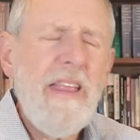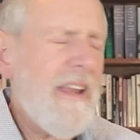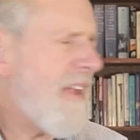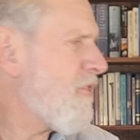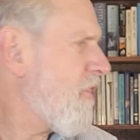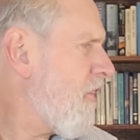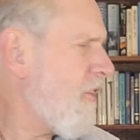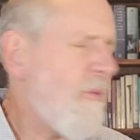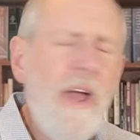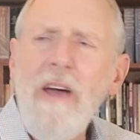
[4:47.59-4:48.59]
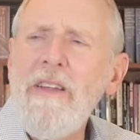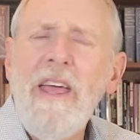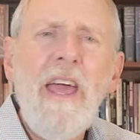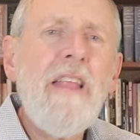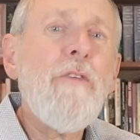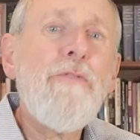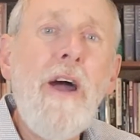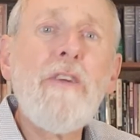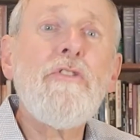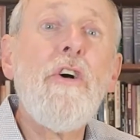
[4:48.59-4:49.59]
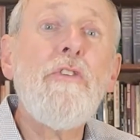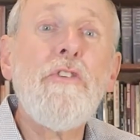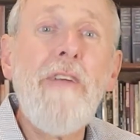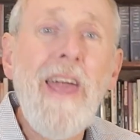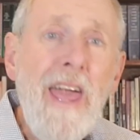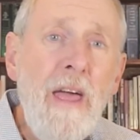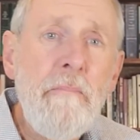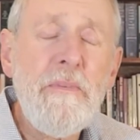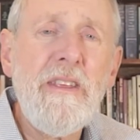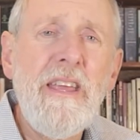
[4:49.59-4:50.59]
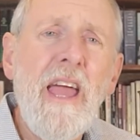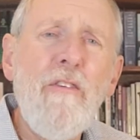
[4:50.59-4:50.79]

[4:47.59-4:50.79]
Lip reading: and then I turn around and the foxholes are empty.